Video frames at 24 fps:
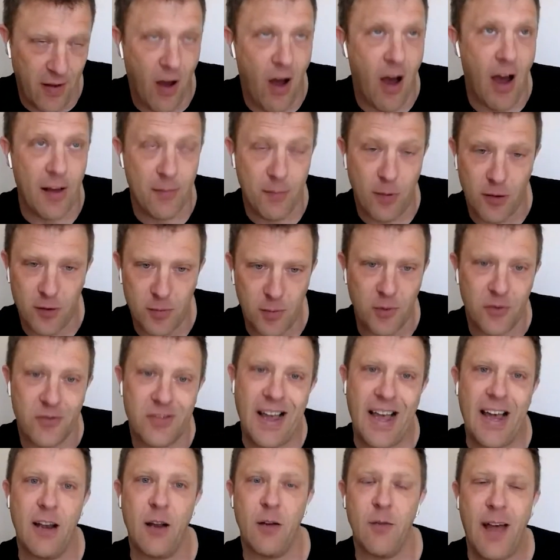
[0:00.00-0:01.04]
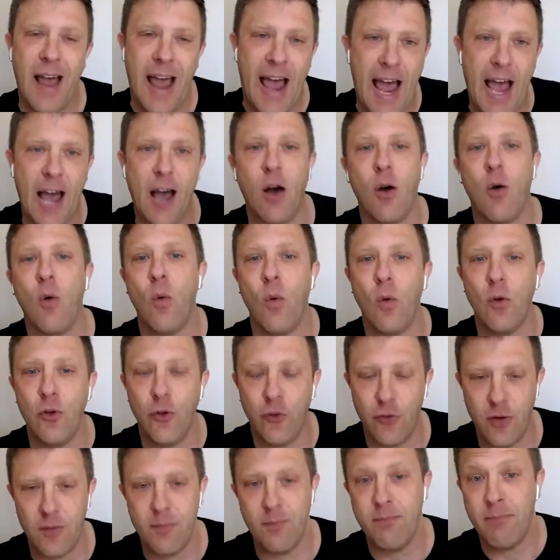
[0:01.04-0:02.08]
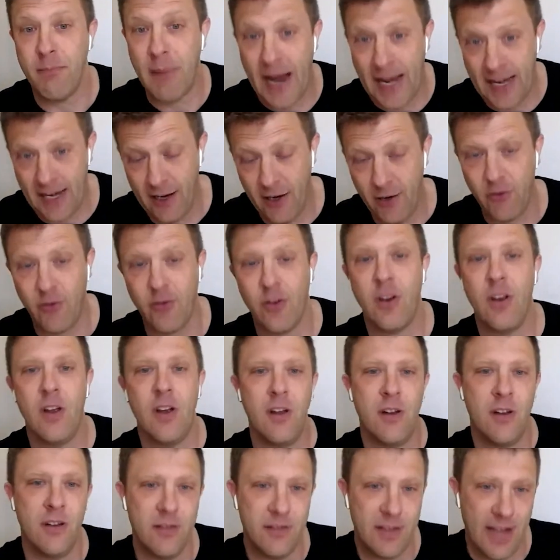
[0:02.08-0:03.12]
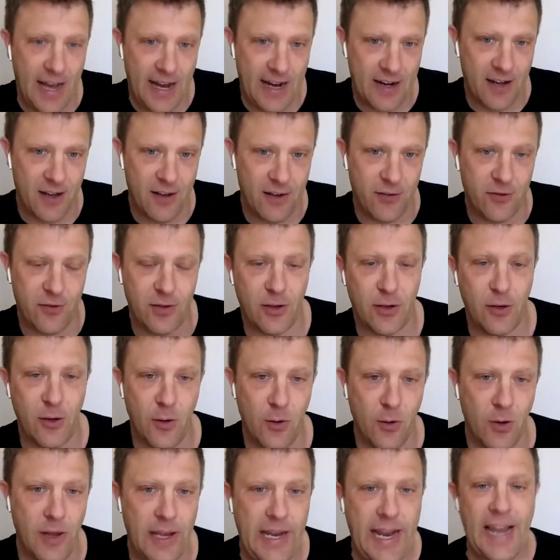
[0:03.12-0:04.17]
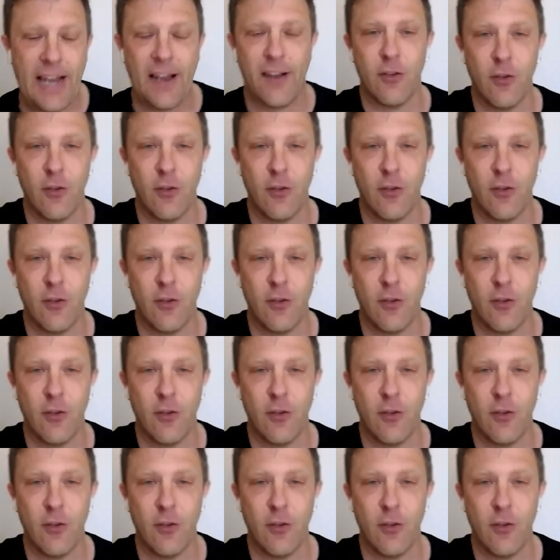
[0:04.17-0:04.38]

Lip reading: highest possible standard of how you should manage data securely.